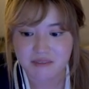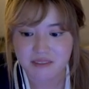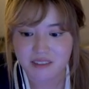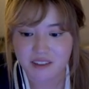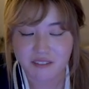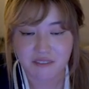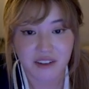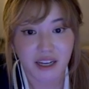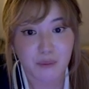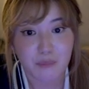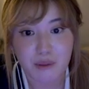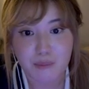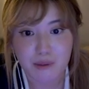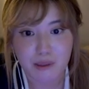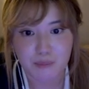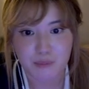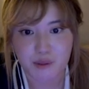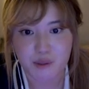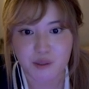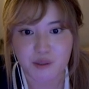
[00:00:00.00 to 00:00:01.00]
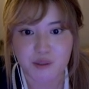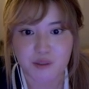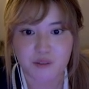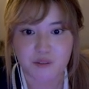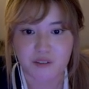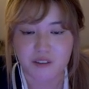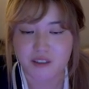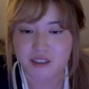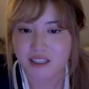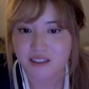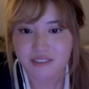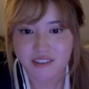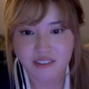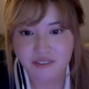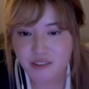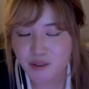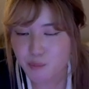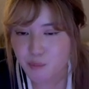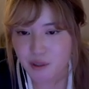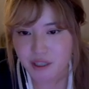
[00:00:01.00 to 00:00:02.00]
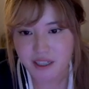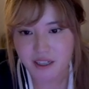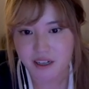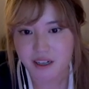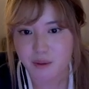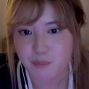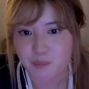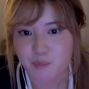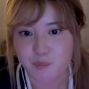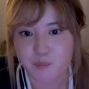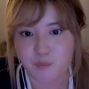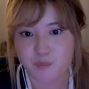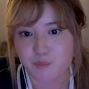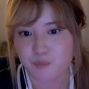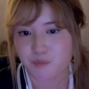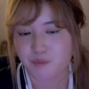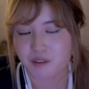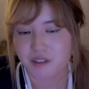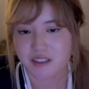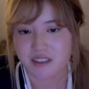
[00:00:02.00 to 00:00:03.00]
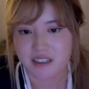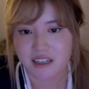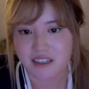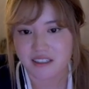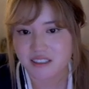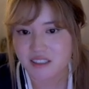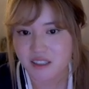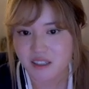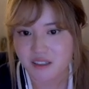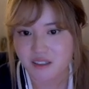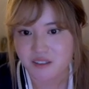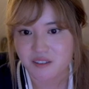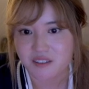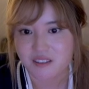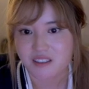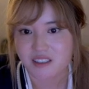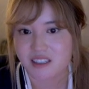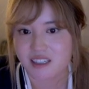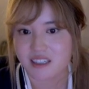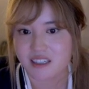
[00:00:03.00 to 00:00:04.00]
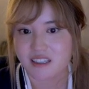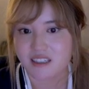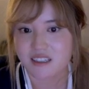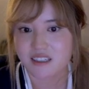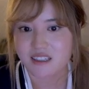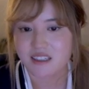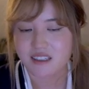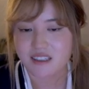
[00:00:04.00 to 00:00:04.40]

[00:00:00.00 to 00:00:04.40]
a family member, even if you break up with an SO or like,